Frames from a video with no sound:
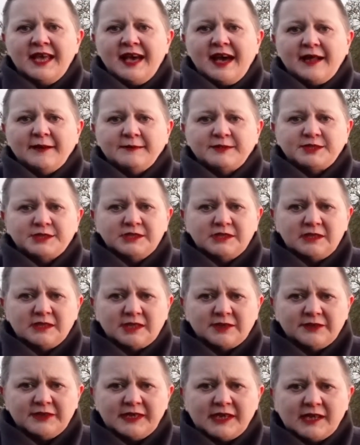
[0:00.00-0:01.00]
and I'm sure you'll
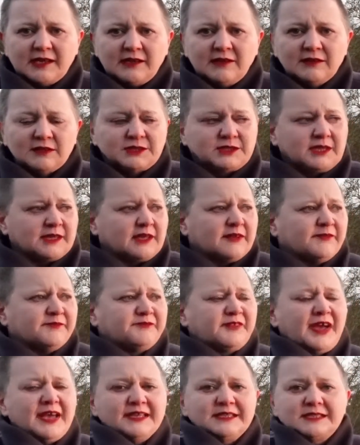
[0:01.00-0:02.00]
agree it looks like a
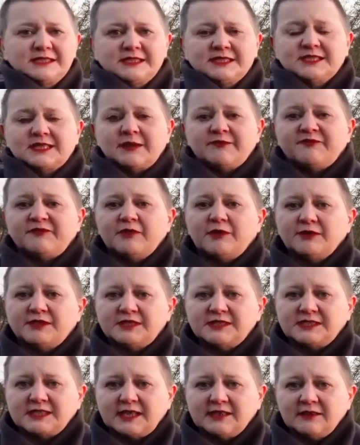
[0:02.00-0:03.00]
vast step forward
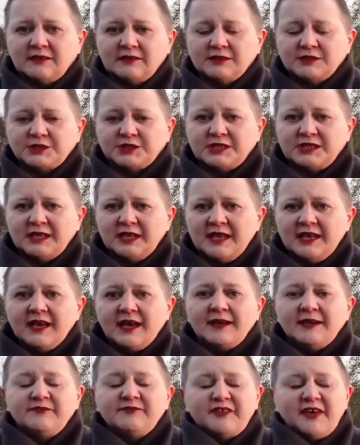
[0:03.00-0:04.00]
in technology.
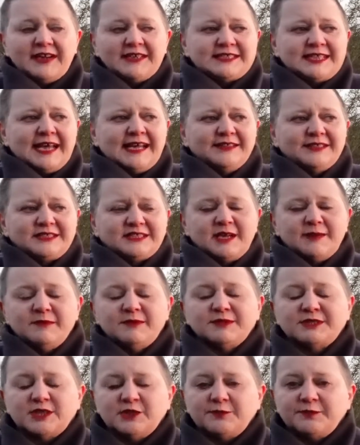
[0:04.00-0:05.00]
And in fact, at the time it
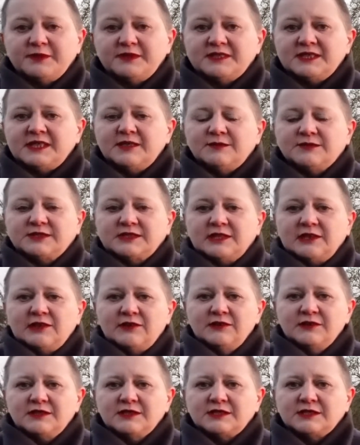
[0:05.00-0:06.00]
was opened, it was the
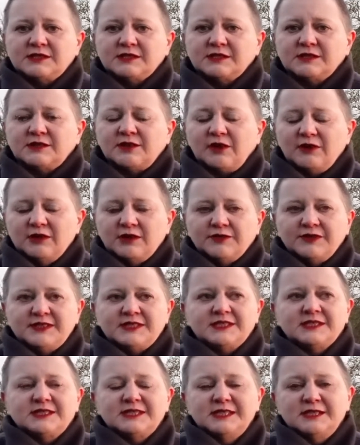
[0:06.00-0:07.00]
longest
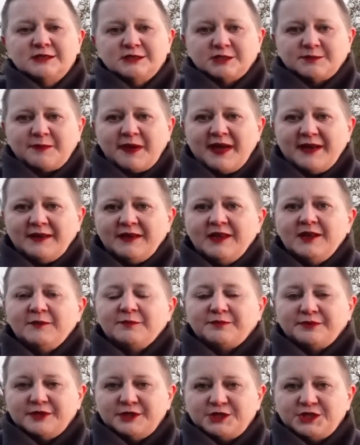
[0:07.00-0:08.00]
concrete single span
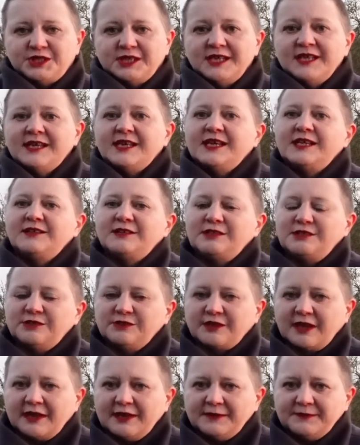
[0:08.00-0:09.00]
bridge in the
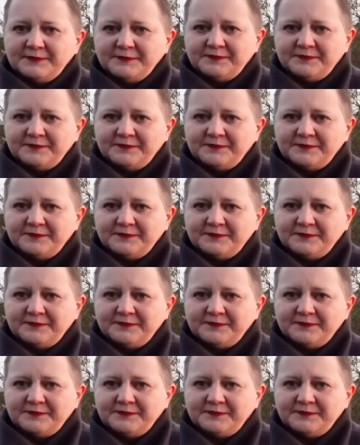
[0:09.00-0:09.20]
UK.